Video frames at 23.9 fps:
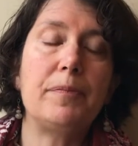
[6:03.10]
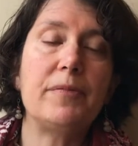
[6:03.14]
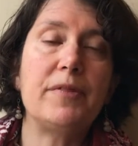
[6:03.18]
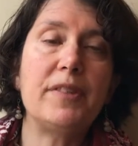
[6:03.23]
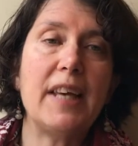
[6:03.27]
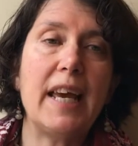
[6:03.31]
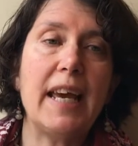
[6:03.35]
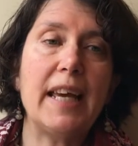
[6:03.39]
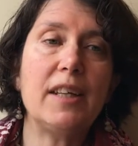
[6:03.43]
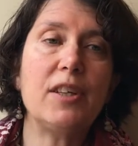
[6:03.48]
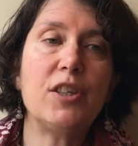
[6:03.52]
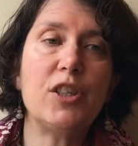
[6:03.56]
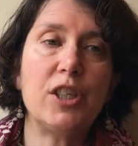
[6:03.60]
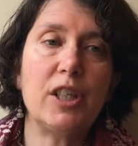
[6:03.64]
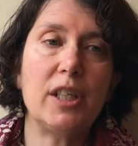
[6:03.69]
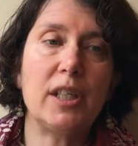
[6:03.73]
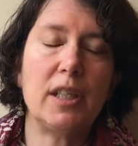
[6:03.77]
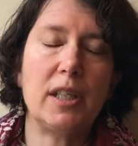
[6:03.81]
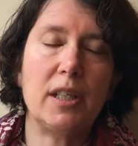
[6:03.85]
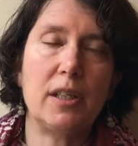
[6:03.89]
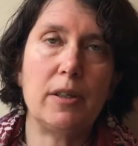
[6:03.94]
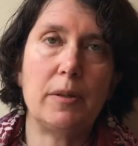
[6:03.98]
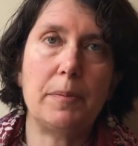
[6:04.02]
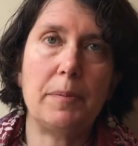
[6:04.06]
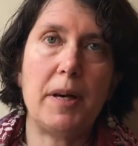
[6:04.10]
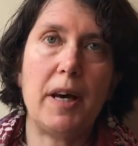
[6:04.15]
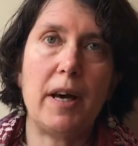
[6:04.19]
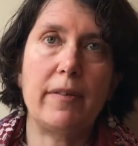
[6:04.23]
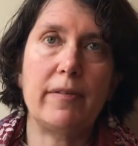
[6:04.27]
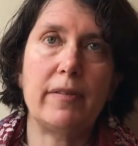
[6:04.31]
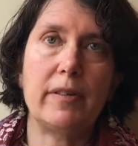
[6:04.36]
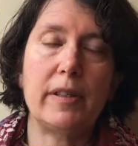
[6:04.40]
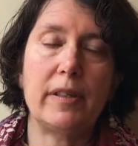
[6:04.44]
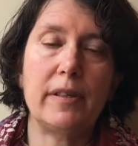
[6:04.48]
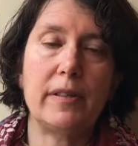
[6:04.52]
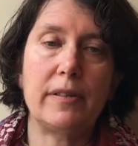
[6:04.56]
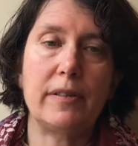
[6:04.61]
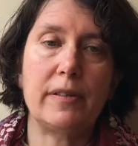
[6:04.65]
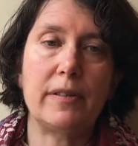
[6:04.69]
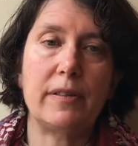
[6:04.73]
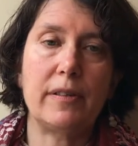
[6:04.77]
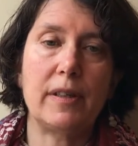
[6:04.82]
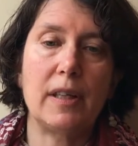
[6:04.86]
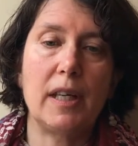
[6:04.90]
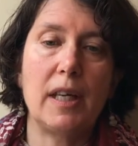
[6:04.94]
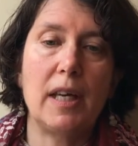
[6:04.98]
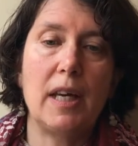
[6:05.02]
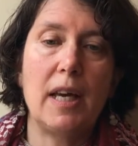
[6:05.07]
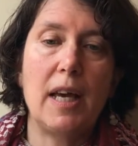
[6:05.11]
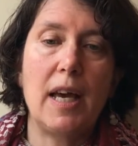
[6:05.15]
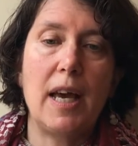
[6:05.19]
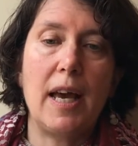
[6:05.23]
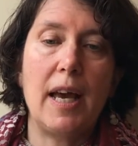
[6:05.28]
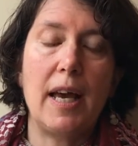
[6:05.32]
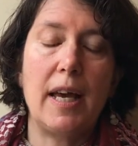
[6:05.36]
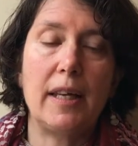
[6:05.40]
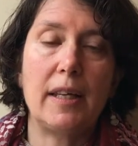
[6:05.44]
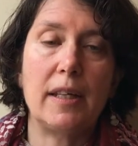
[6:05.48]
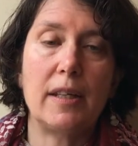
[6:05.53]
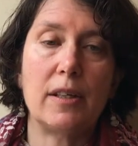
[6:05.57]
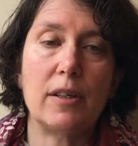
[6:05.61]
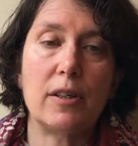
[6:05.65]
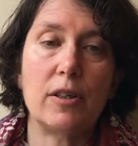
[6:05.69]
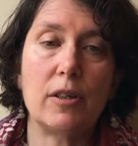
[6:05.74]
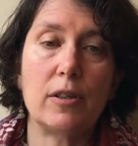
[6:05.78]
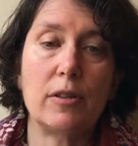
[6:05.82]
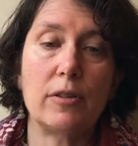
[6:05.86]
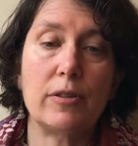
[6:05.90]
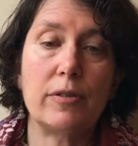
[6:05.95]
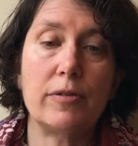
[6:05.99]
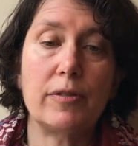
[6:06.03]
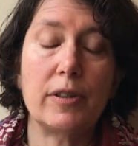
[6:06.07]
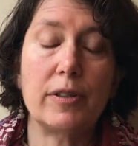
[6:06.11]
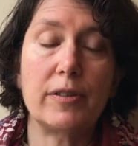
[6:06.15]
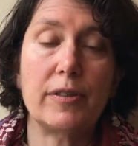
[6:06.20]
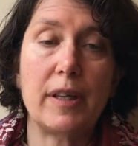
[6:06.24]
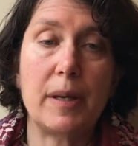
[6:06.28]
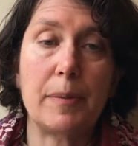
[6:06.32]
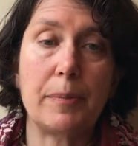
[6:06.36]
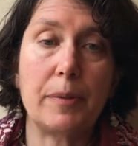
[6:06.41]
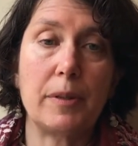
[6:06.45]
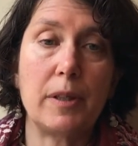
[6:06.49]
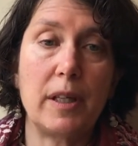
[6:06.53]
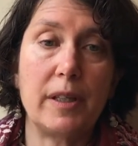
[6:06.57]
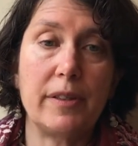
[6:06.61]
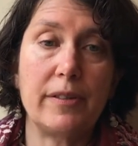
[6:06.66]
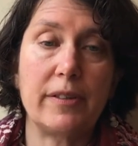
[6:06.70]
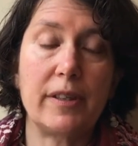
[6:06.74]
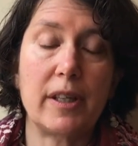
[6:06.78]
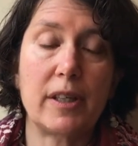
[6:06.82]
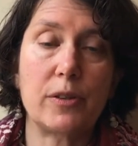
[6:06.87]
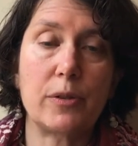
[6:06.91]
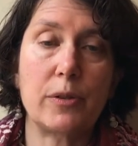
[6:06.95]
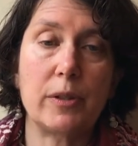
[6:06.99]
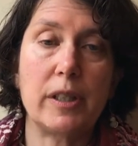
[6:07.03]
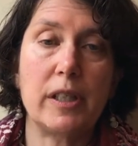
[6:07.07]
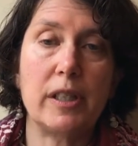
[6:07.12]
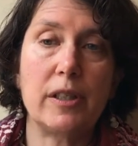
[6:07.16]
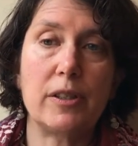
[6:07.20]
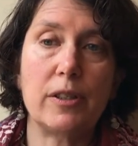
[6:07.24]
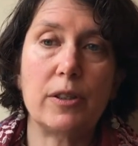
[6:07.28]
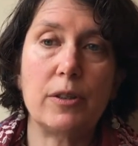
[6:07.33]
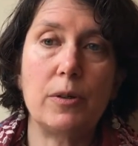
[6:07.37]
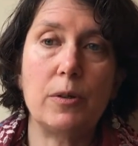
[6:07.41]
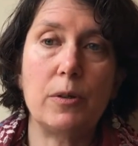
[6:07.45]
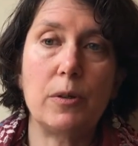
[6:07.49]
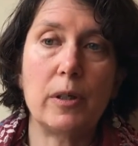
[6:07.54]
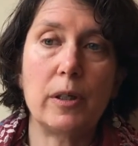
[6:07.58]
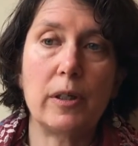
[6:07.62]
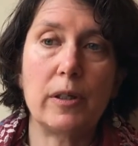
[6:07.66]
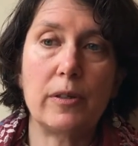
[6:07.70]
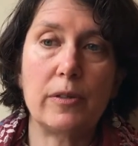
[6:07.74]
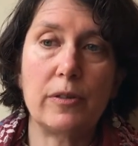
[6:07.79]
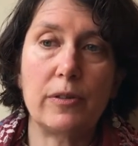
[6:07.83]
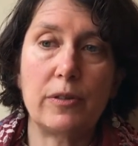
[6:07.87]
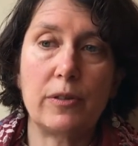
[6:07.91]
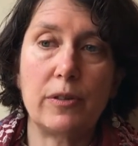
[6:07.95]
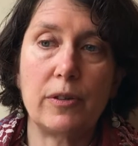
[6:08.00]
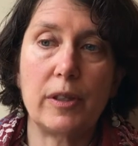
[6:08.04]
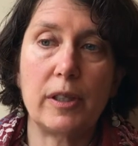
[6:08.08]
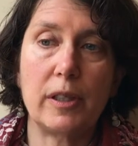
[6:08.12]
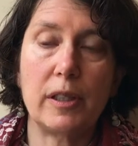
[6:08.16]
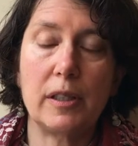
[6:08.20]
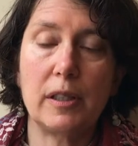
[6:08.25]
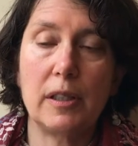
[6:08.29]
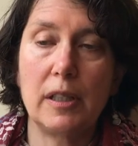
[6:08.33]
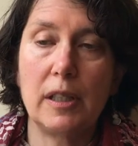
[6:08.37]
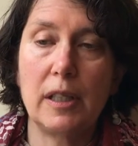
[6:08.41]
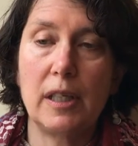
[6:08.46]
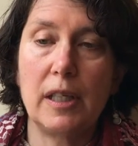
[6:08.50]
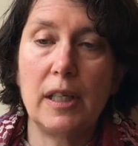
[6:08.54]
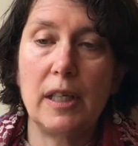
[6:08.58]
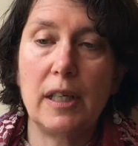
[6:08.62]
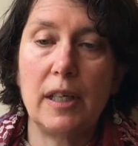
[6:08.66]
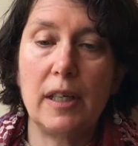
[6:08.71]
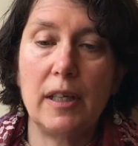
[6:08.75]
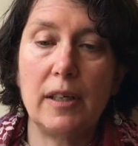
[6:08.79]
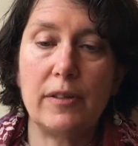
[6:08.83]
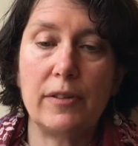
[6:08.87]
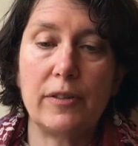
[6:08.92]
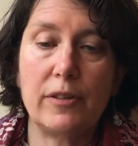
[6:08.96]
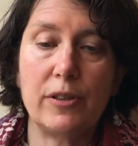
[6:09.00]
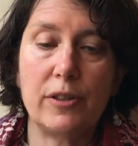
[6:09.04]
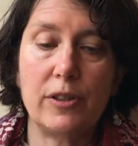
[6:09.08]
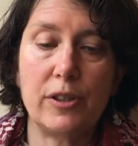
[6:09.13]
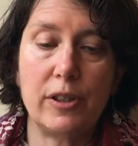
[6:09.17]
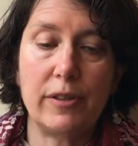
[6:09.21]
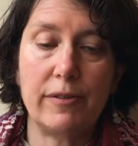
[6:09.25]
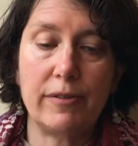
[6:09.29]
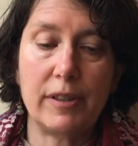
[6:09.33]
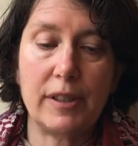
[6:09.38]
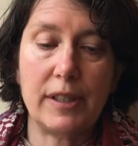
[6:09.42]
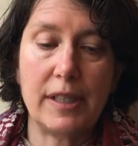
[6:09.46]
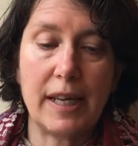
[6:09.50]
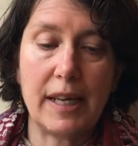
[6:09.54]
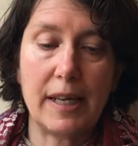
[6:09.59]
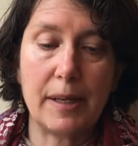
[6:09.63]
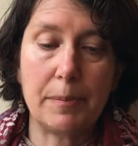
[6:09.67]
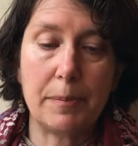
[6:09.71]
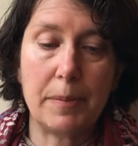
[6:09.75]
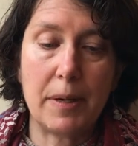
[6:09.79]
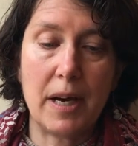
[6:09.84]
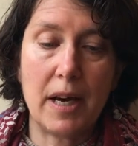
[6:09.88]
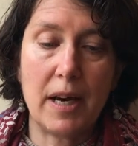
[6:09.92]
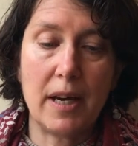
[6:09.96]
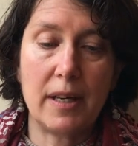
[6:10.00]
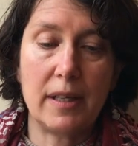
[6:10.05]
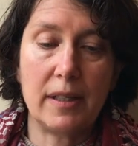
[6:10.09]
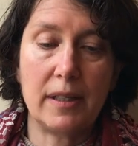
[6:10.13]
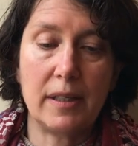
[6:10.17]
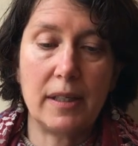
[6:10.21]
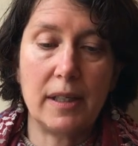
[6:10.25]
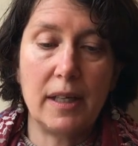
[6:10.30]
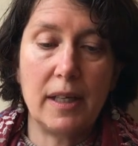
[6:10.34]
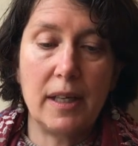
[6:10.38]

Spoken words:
tension in your pelvis and it hurts, for example, on sexual intercourse or insertion of a tampon,